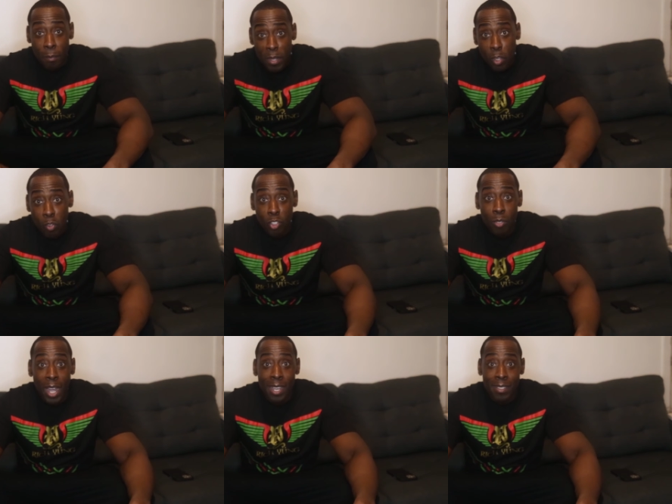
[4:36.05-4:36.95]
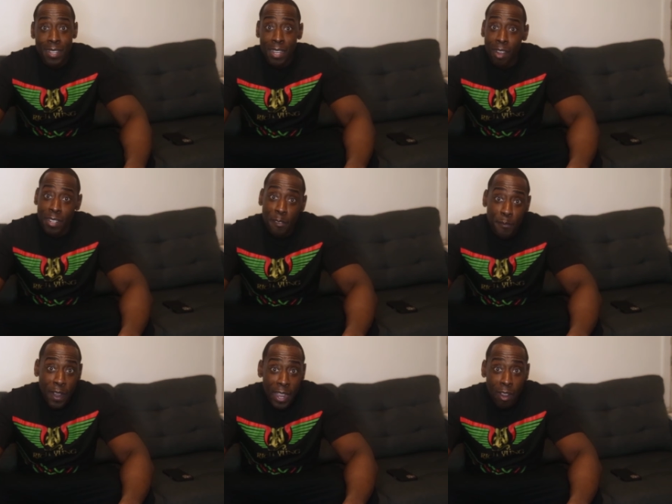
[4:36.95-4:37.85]
Let me know what you guys think. Are they
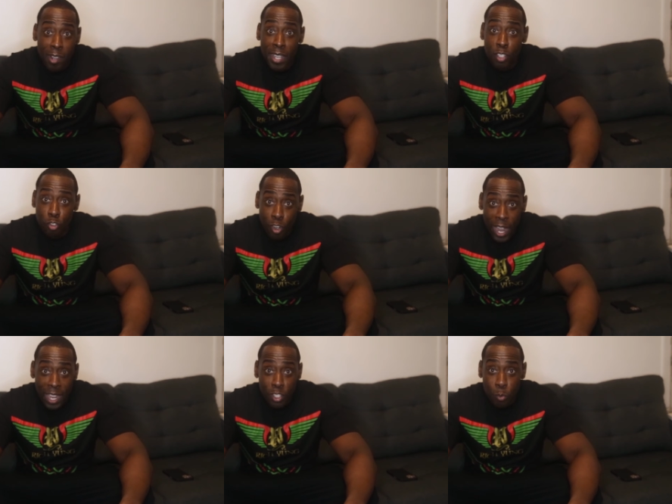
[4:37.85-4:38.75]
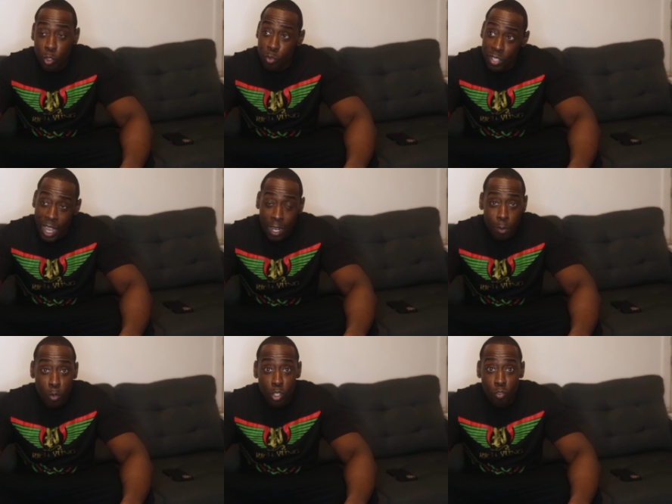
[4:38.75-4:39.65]
fire? Are they trash? Would you
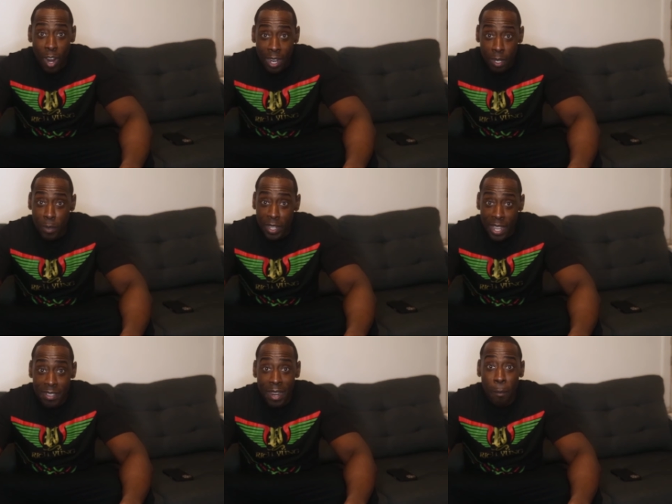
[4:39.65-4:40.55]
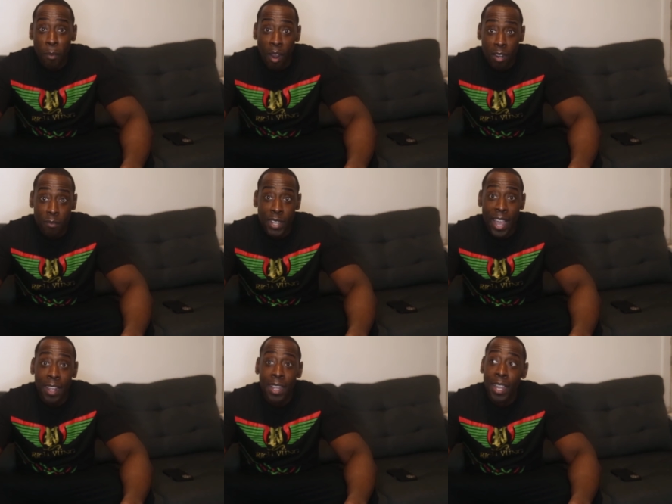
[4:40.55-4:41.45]
stock them? Would you rock them? Again, they're a part of
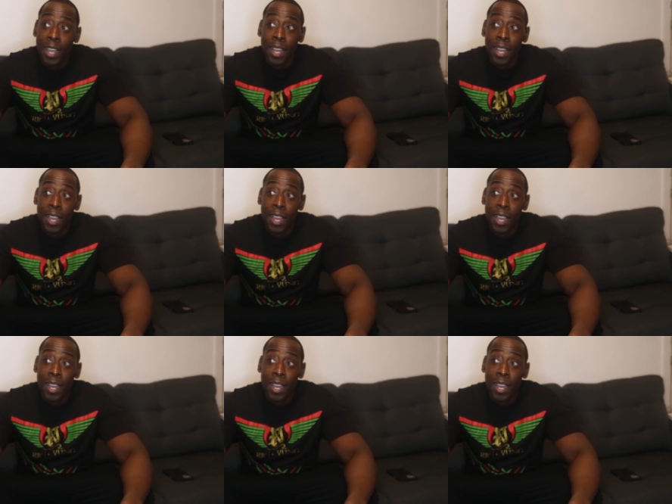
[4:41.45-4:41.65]
that